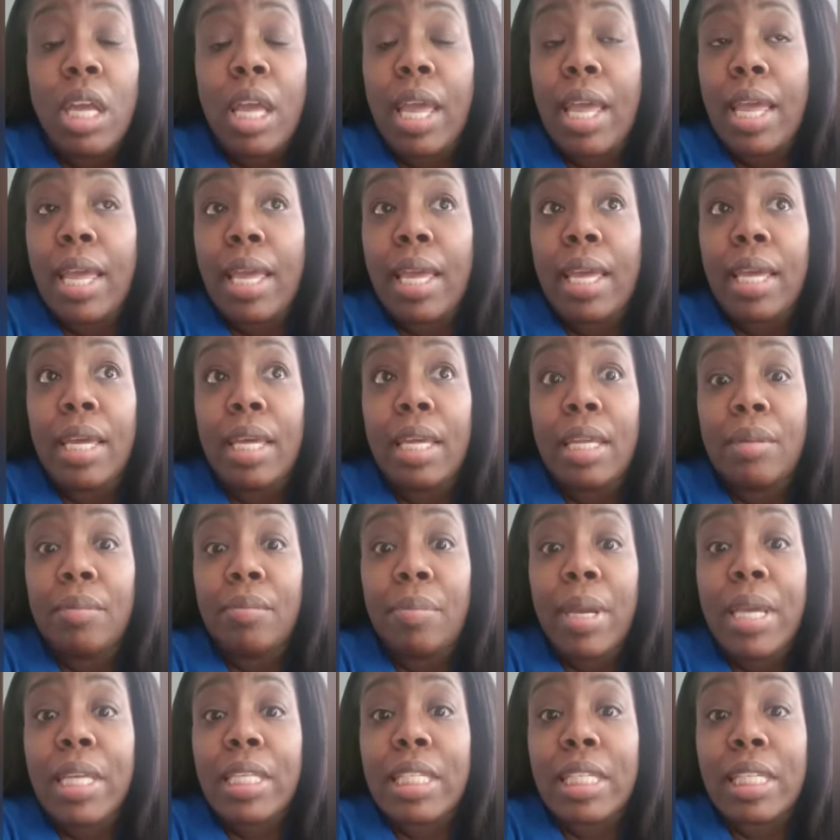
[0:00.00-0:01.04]

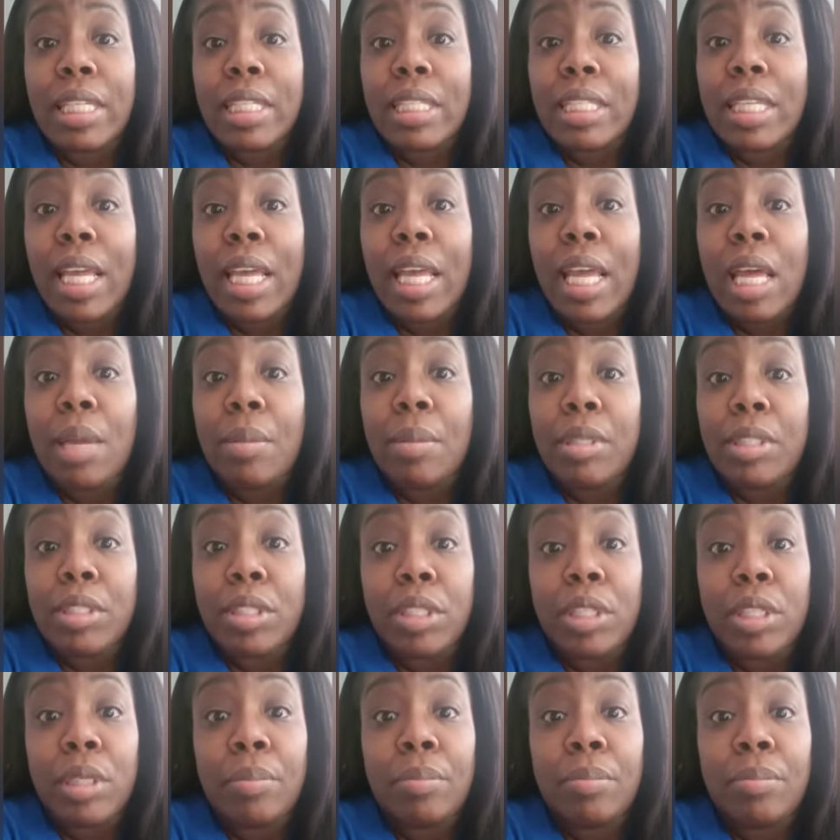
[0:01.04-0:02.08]
And basically, time is
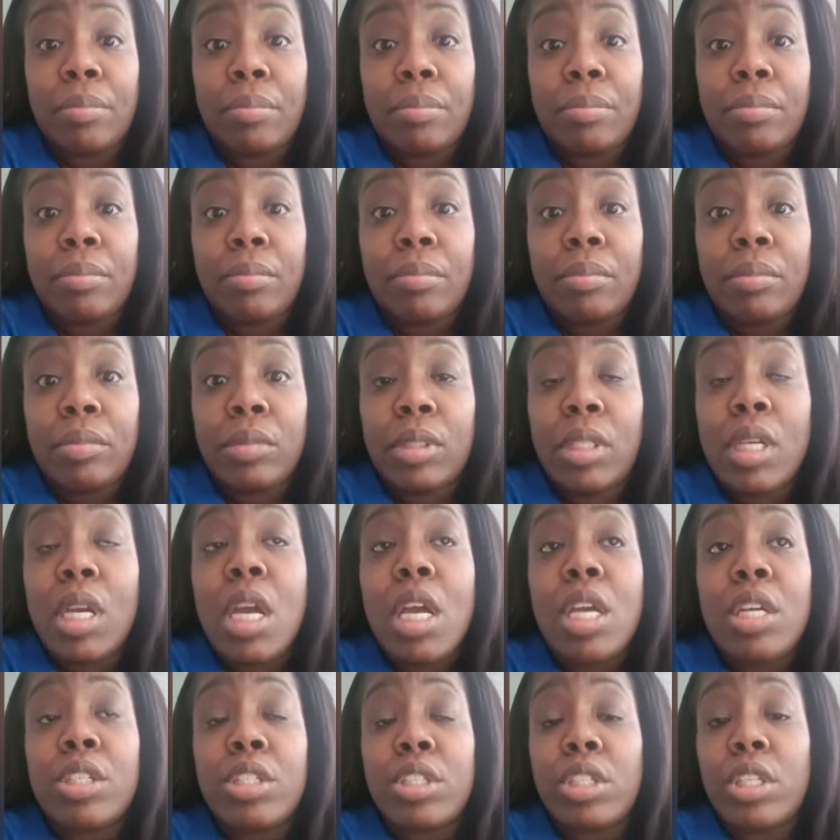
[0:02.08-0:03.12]
up.
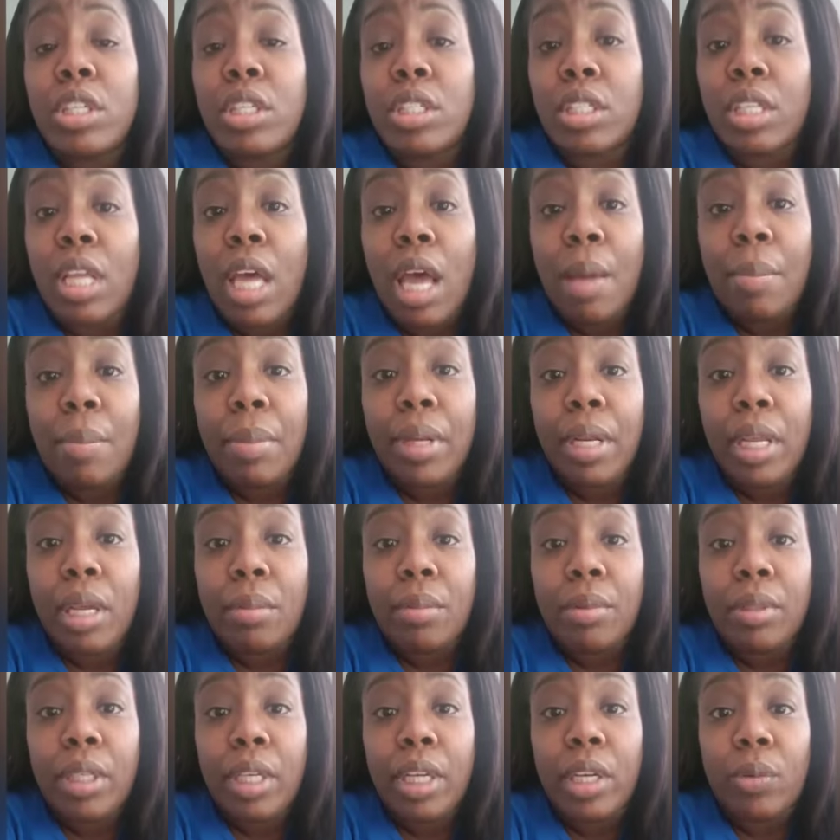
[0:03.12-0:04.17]
She has not been
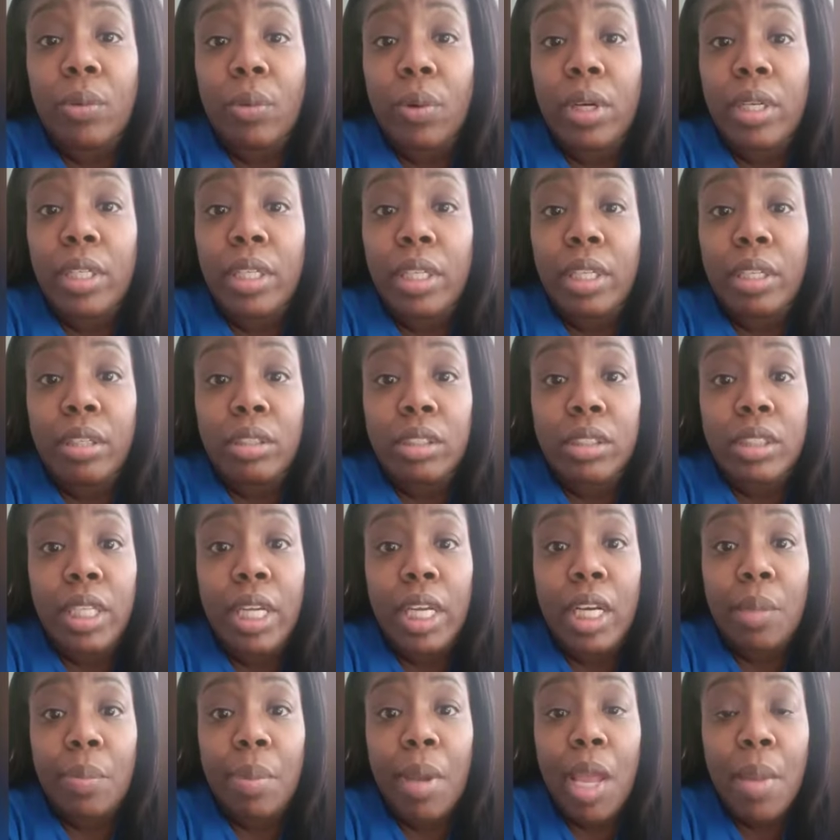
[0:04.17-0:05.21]
able to get Rondell to
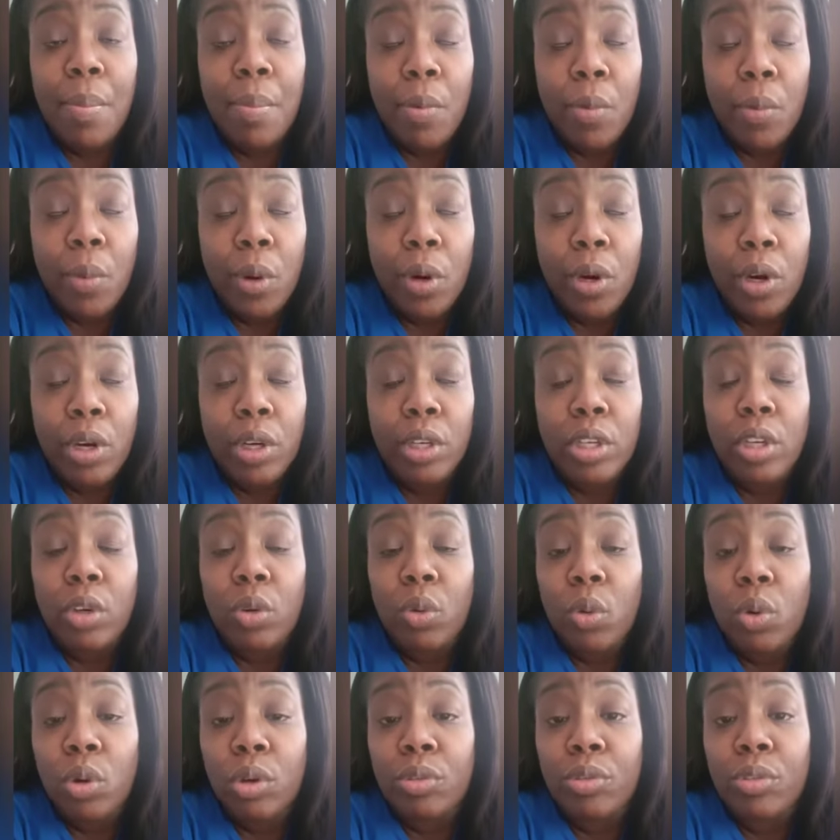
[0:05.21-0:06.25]
sign the paperwork in
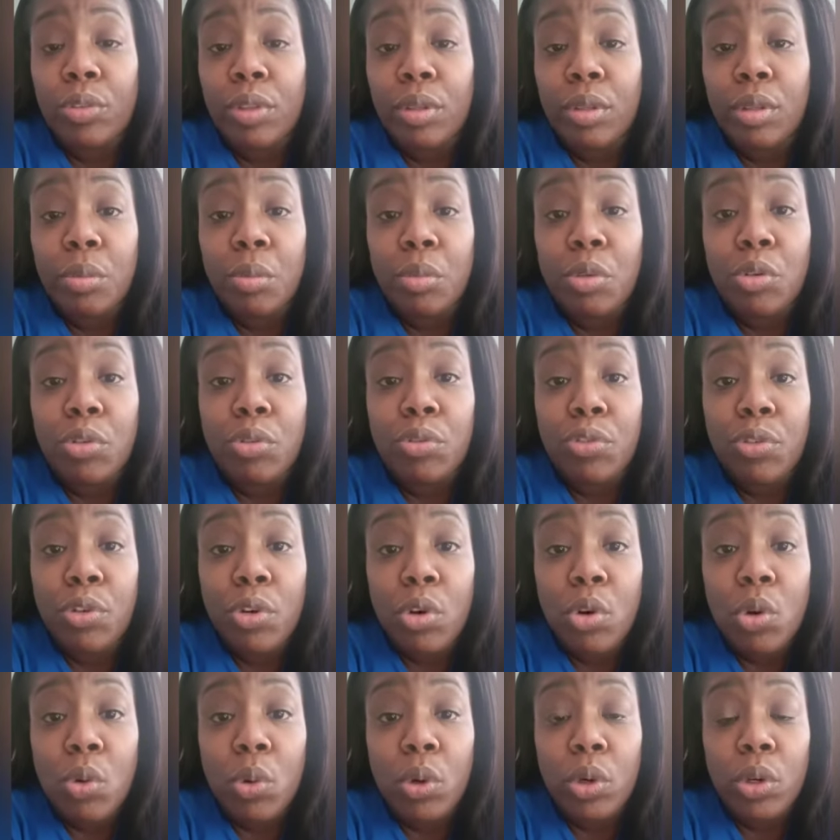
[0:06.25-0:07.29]
order for them to move
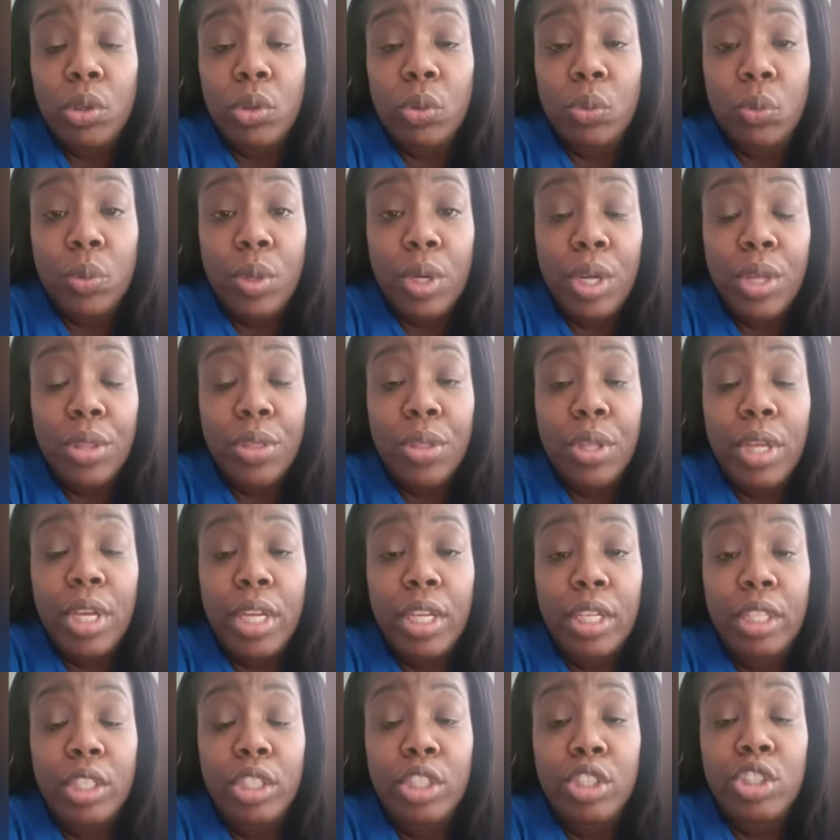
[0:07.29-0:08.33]
forward with
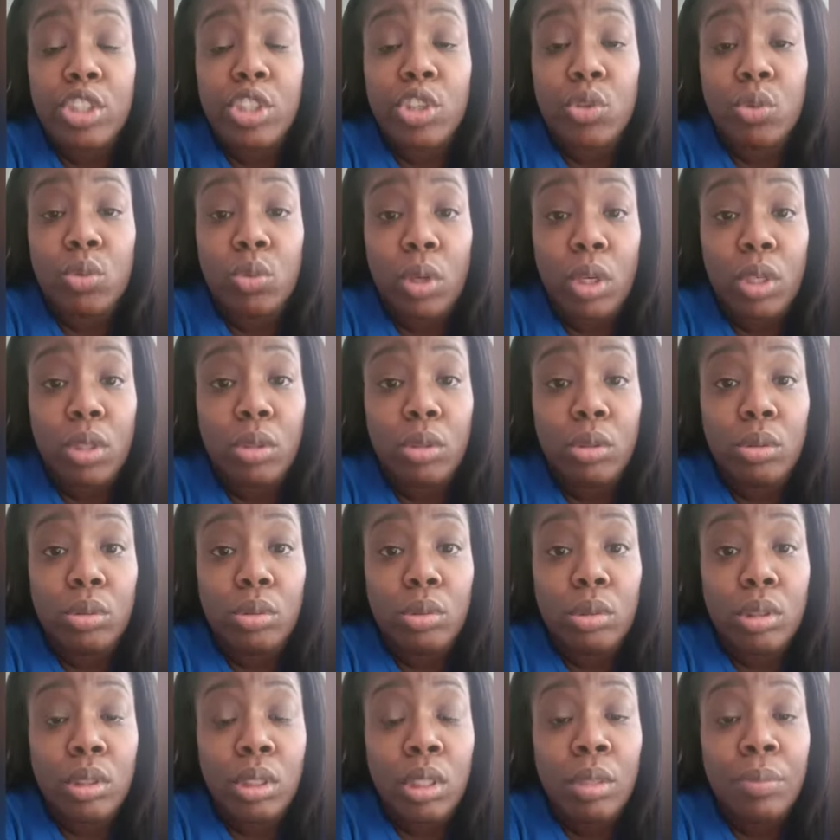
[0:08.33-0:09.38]
English
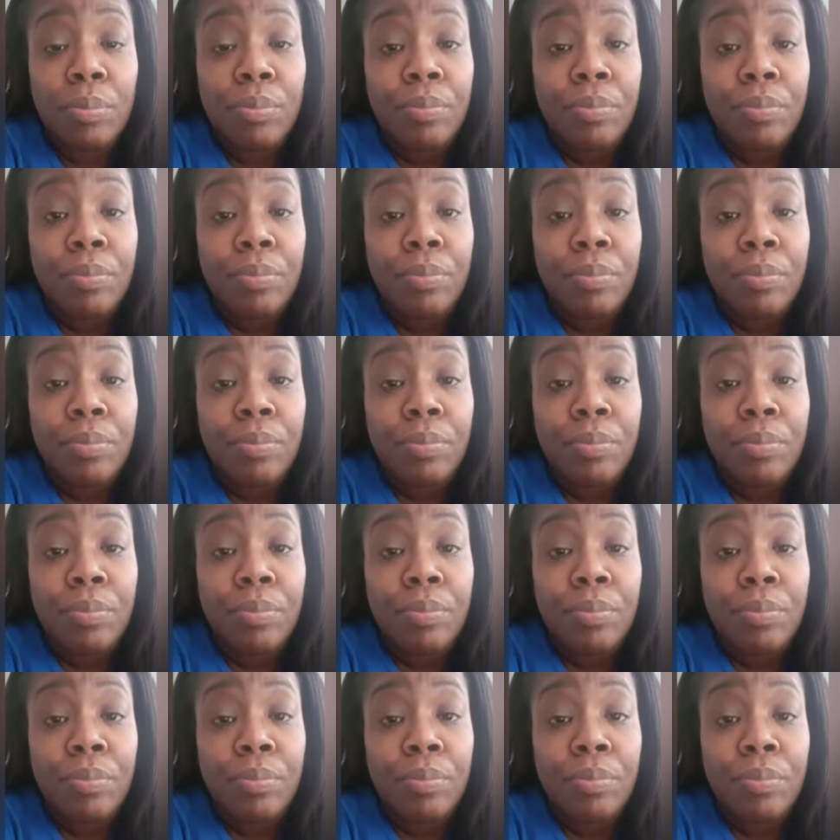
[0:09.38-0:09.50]
Rose.